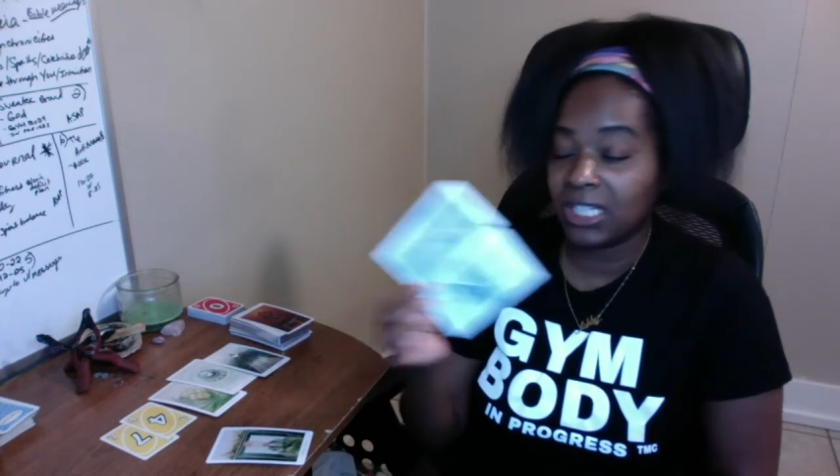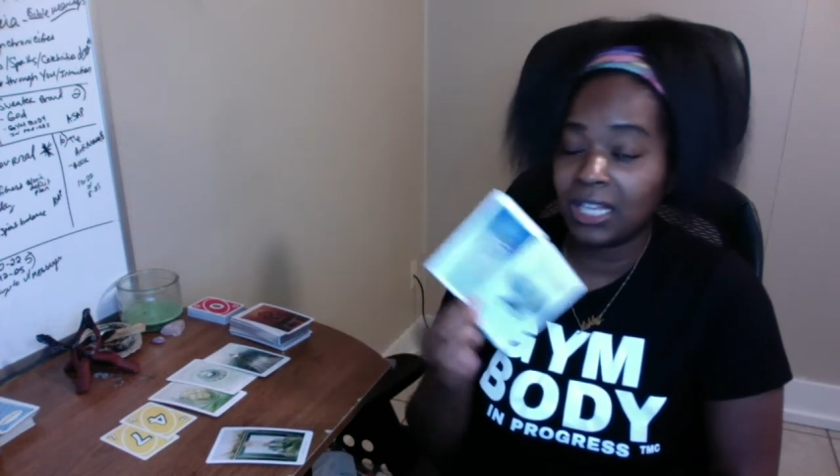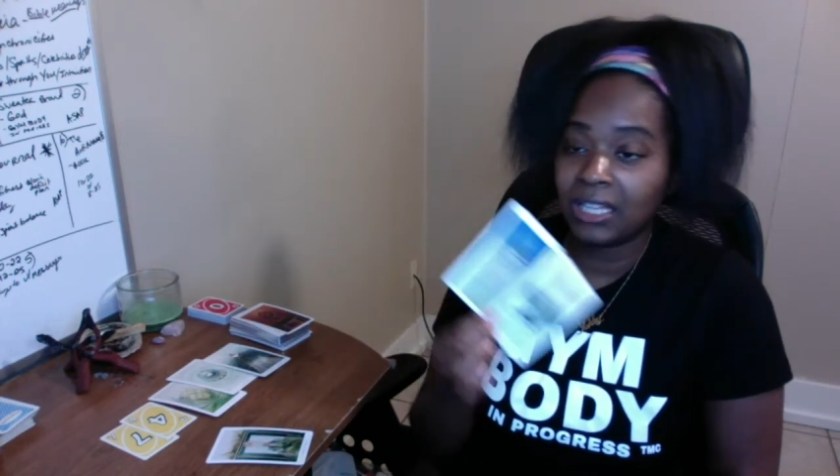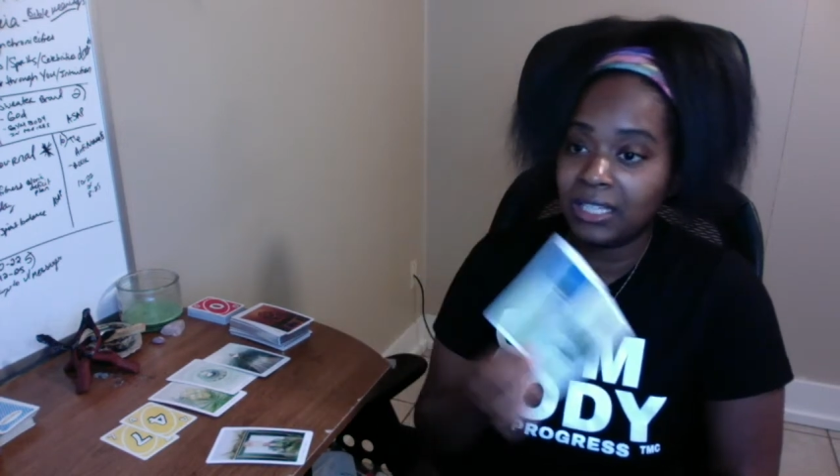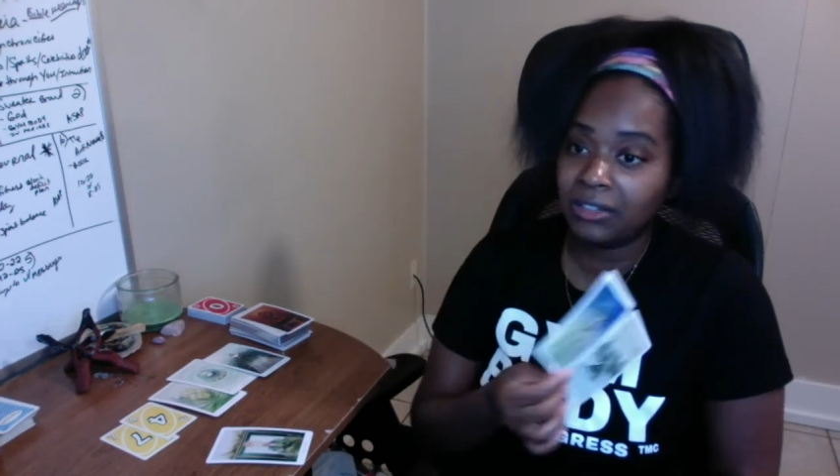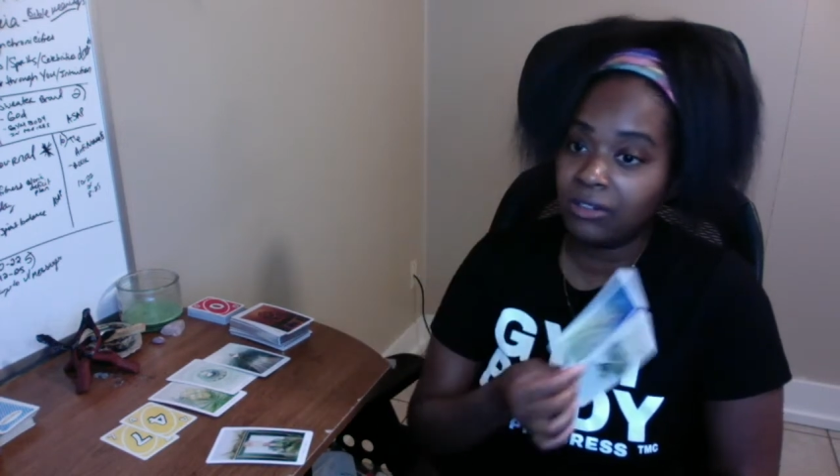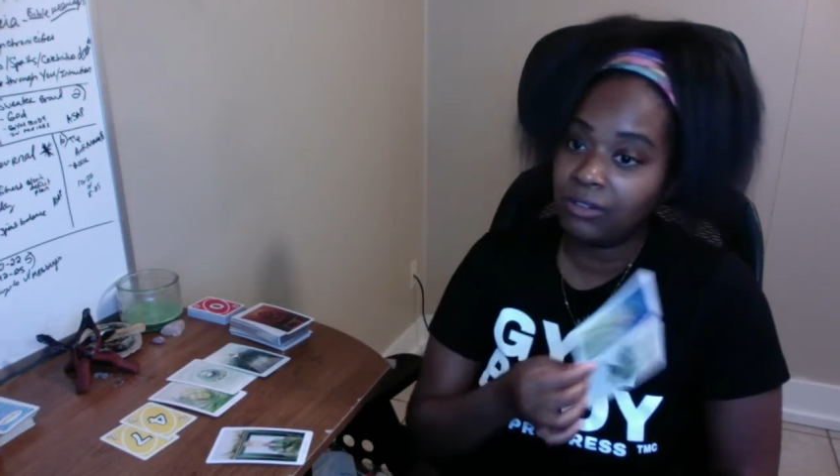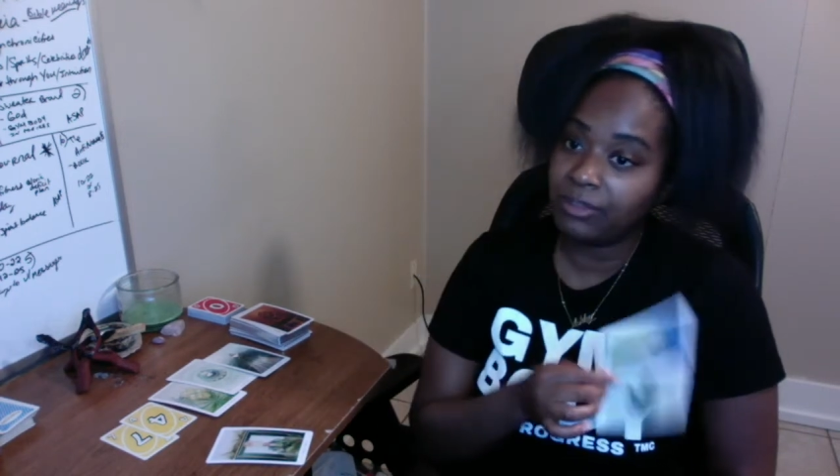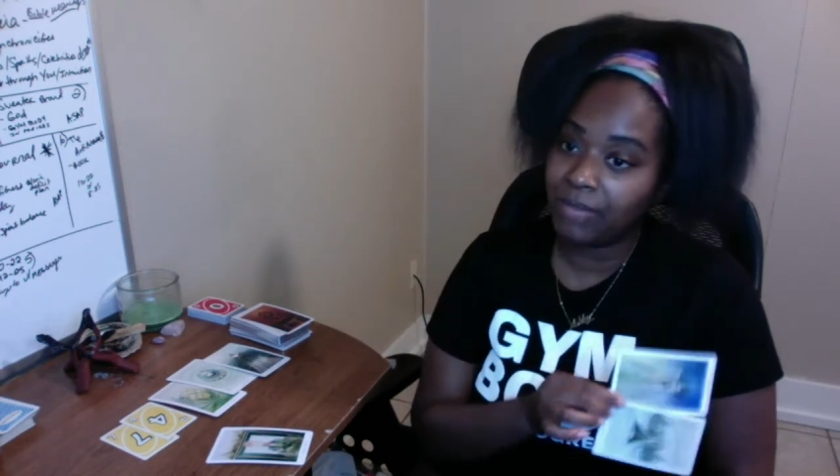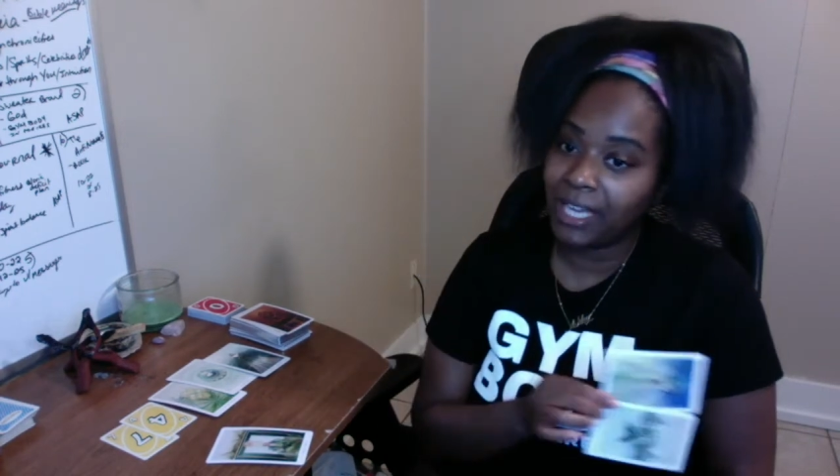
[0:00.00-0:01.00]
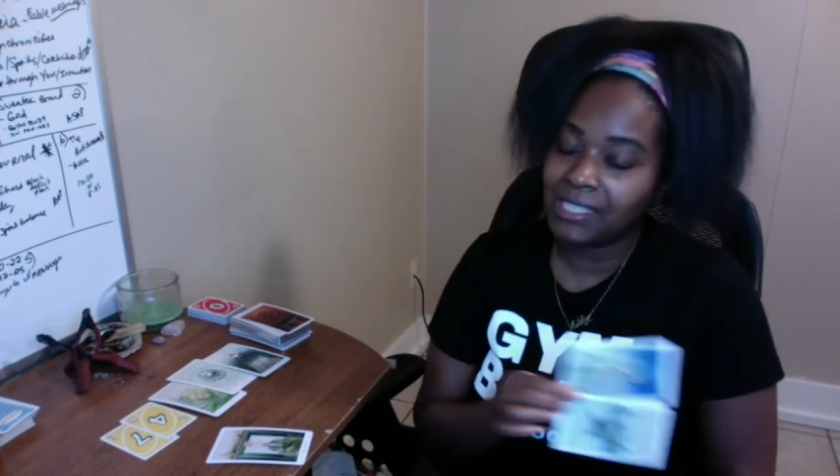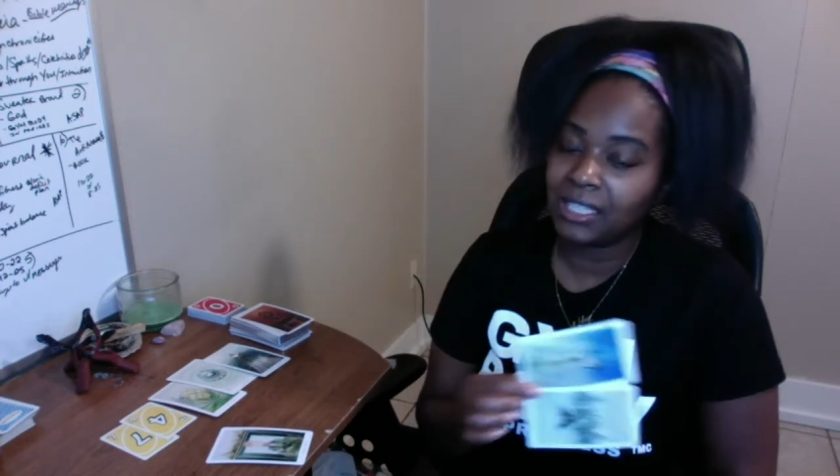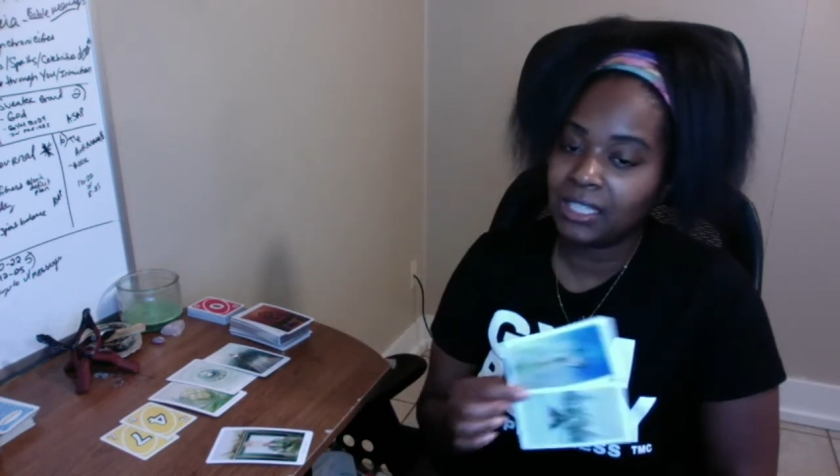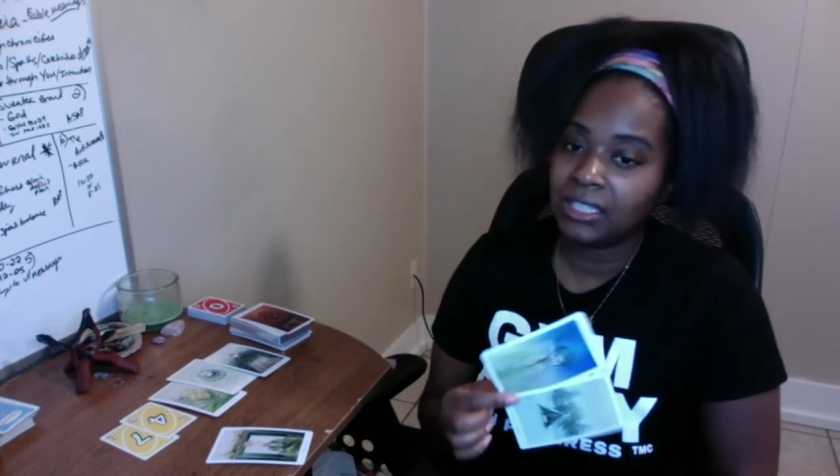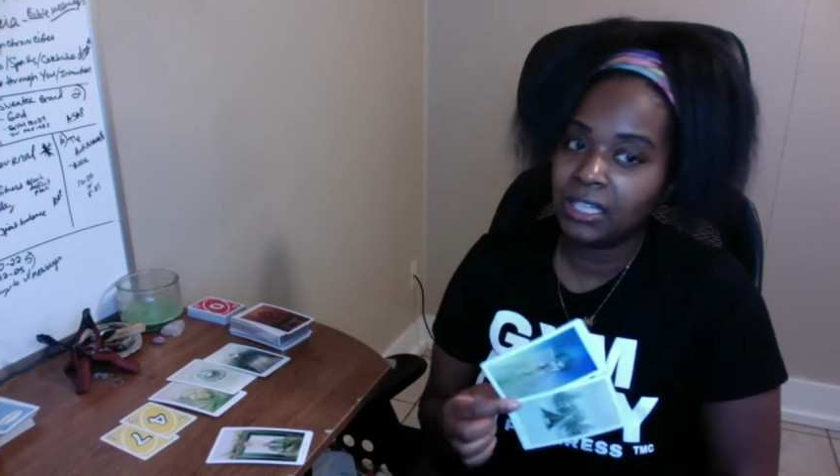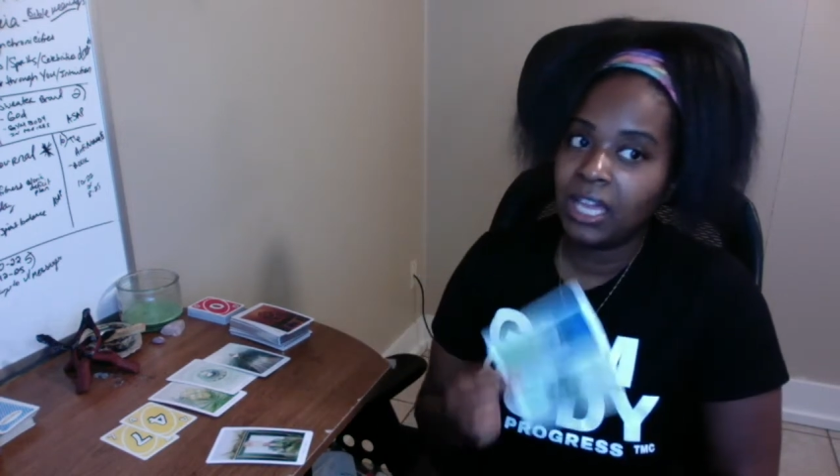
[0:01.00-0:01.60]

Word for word: not letting go of the masculine.